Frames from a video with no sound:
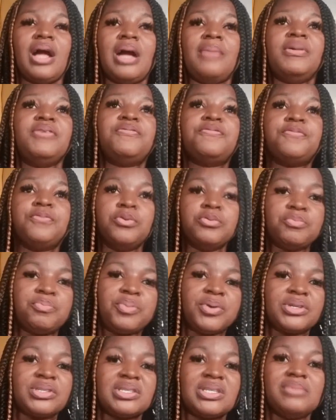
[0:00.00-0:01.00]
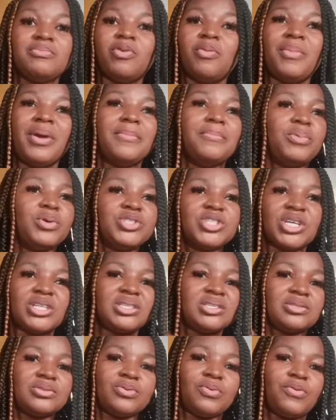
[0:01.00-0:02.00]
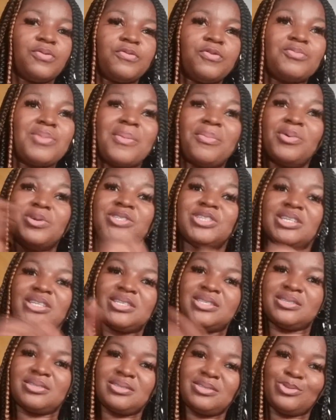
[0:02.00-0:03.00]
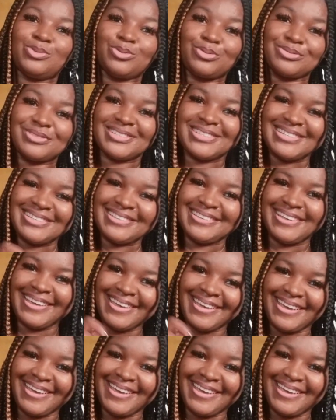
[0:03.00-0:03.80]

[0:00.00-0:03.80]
i'm a phone person but my budget is not for my budget is on